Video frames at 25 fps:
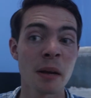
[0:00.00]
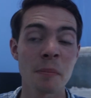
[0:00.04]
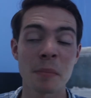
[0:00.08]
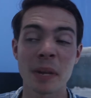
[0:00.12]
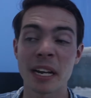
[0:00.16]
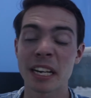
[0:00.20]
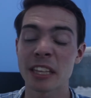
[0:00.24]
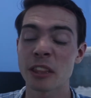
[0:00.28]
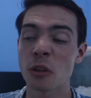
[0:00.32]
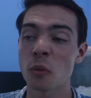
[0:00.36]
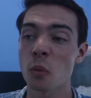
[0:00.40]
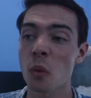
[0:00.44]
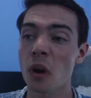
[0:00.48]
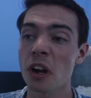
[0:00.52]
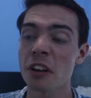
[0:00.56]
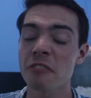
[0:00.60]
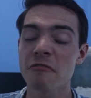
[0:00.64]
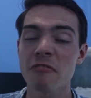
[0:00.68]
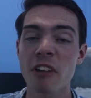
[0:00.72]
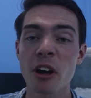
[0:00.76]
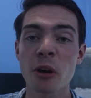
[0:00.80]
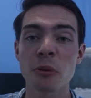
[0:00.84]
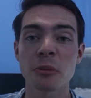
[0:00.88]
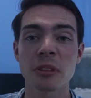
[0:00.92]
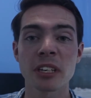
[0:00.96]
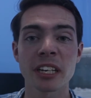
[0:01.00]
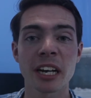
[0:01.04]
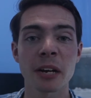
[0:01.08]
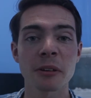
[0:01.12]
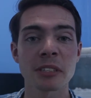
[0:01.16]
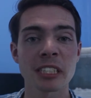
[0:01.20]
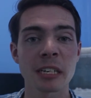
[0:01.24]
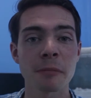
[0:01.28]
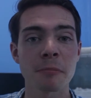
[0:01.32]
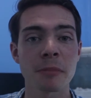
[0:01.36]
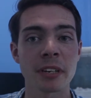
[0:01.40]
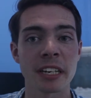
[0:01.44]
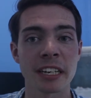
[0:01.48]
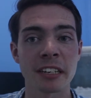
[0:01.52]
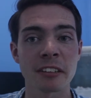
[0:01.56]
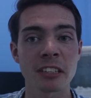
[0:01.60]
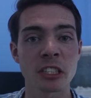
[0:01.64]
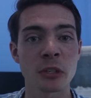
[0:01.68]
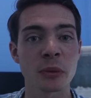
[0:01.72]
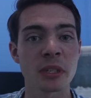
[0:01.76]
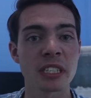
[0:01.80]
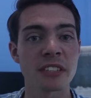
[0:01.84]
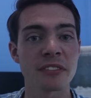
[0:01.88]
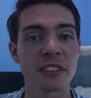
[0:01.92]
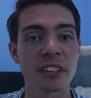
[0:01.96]
make the one road that goes up the hill
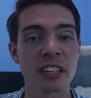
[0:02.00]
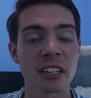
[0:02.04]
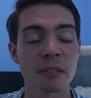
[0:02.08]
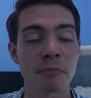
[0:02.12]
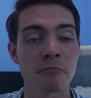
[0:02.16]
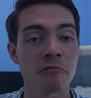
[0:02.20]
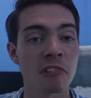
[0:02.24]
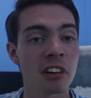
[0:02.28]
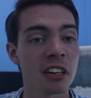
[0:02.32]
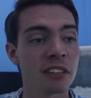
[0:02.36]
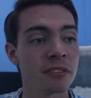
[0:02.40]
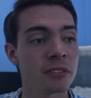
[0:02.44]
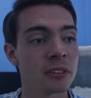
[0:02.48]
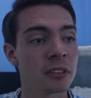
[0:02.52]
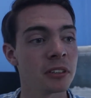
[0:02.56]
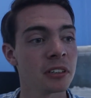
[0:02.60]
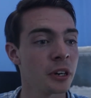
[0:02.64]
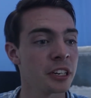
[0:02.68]
to his villa private,